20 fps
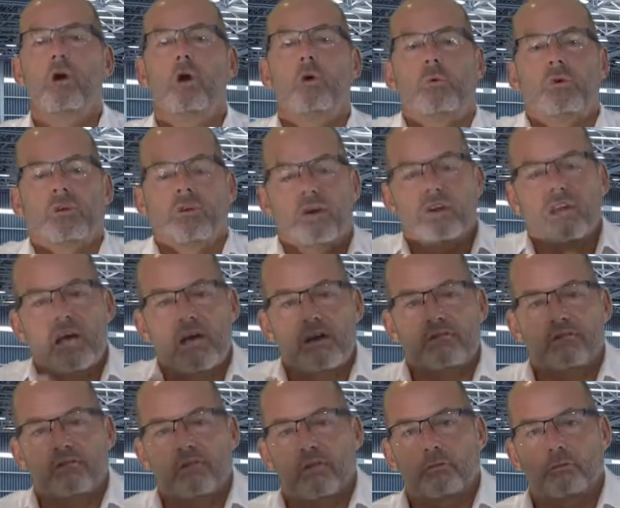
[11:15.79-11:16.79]
we don't
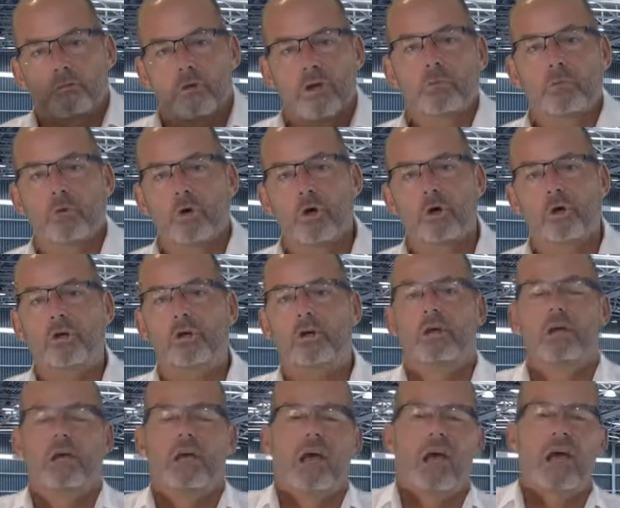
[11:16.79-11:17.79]
have the rework
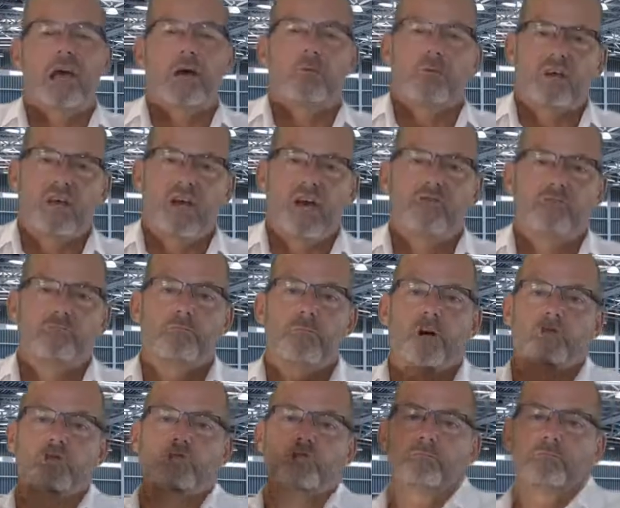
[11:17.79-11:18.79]
and we have
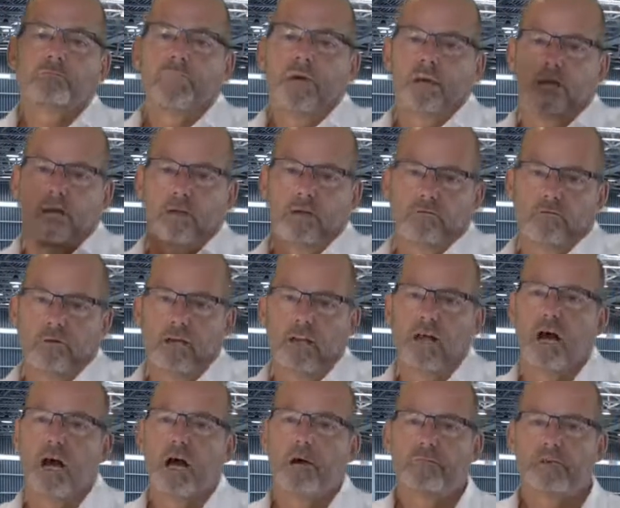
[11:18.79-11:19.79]
much better
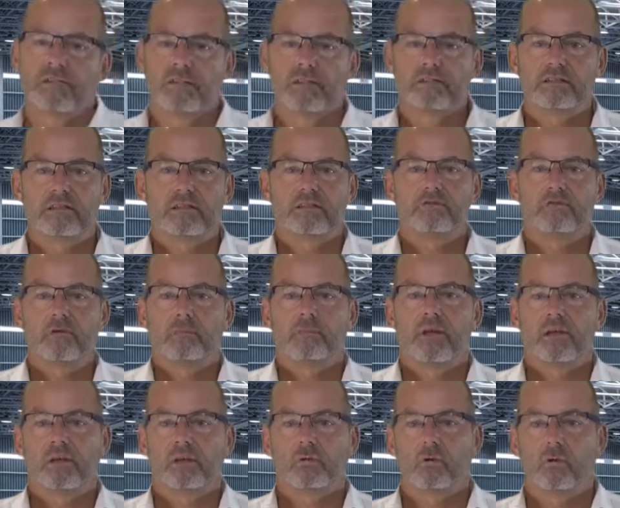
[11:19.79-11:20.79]
reliability from
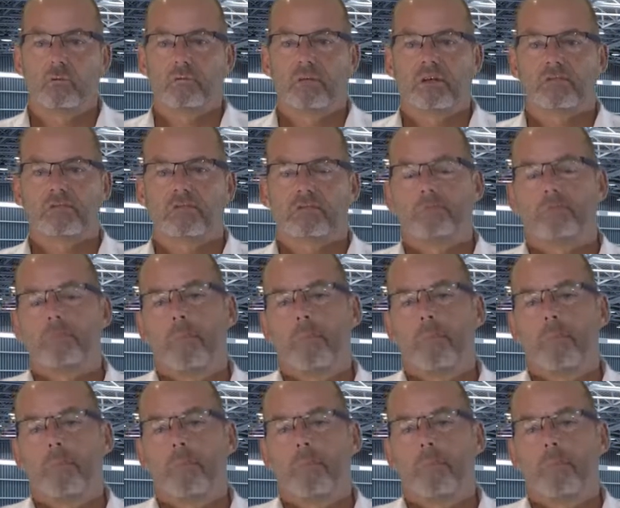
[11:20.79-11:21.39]
that equipment.